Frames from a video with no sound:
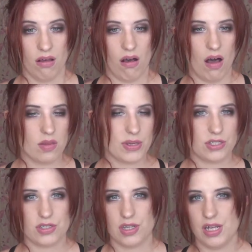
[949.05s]
All the
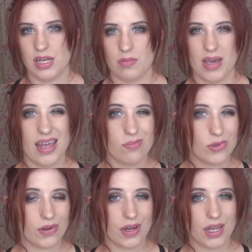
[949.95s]
pictures are going to end up kind of
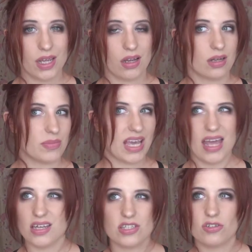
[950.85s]
blurry, you're going to be
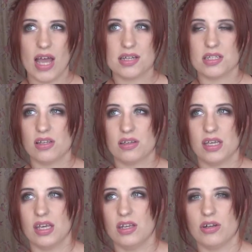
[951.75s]
kind of distracted
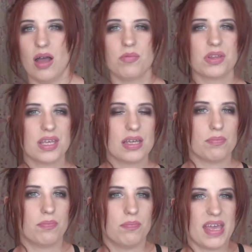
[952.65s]
looking, you're not
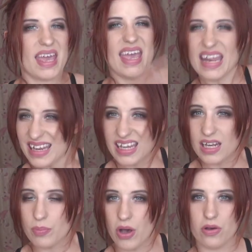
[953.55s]
really hitting
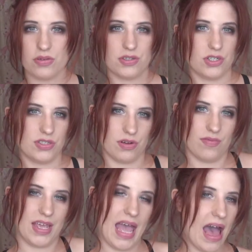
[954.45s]
any pose, you're just sort of
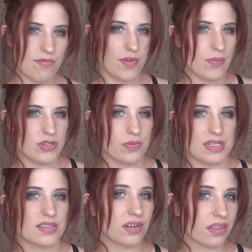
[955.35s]
like halfway between
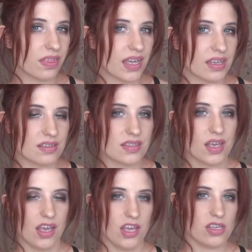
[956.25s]
certain things.
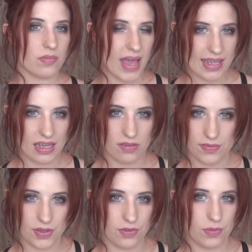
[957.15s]
You might get a
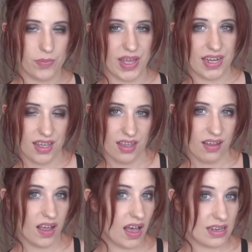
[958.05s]
few, but
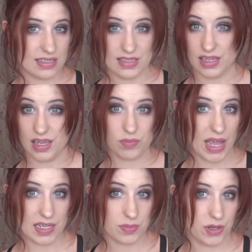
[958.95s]
honestly, in
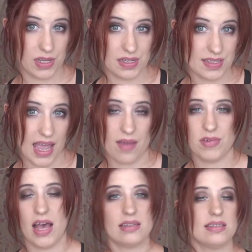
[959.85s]
my experience, I have
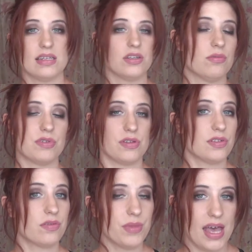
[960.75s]
not seen
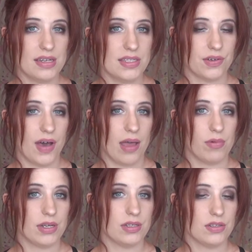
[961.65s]
results from that, so I
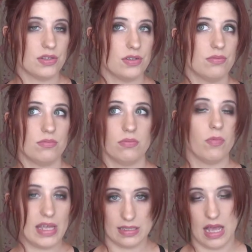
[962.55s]
wouldn't
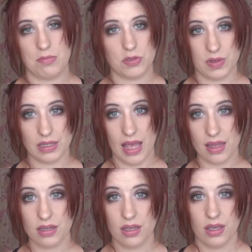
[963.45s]
waste time doing that.
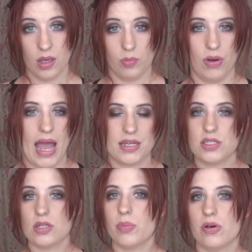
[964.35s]

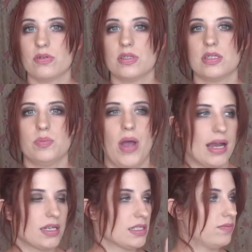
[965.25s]
Practice your poses,
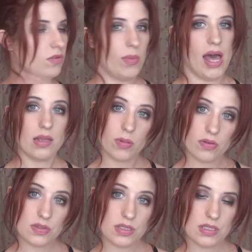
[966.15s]
practice full body
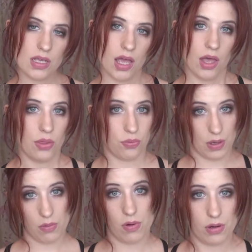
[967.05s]
poses,
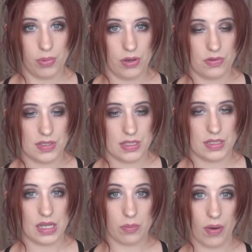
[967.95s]
three-quarter poses,
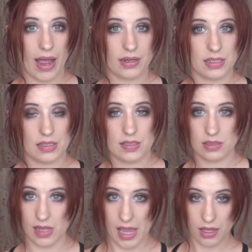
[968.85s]
and practice
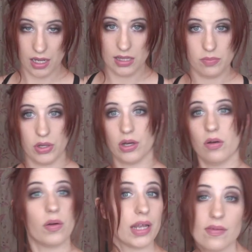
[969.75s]
like in the mirror
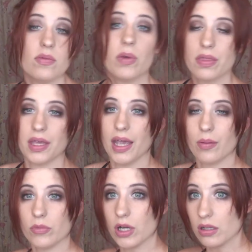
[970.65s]
or even with a
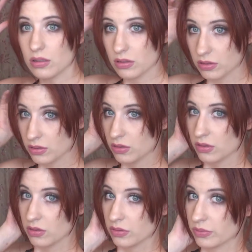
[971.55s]
camera,
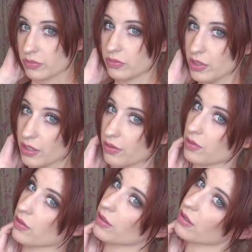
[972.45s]
you know,
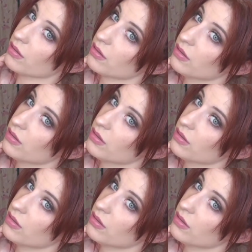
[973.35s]
your,